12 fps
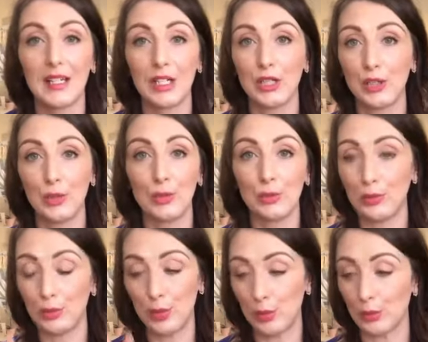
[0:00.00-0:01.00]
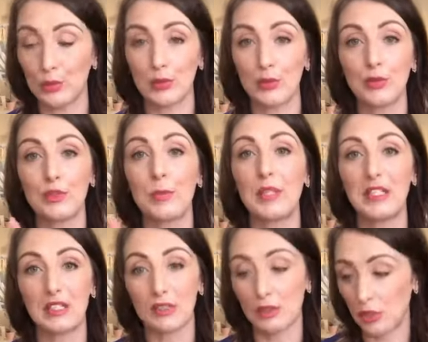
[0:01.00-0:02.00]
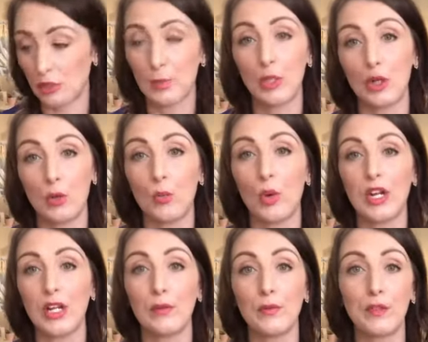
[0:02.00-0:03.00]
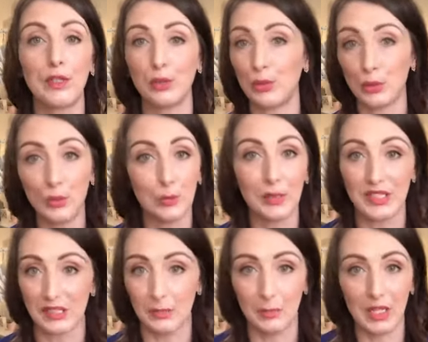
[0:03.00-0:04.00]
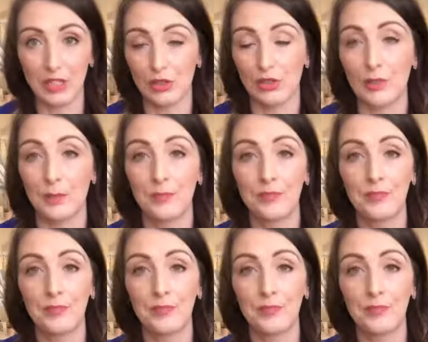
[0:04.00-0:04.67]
You know, those pieces just become one outfit. You don't mix and match them.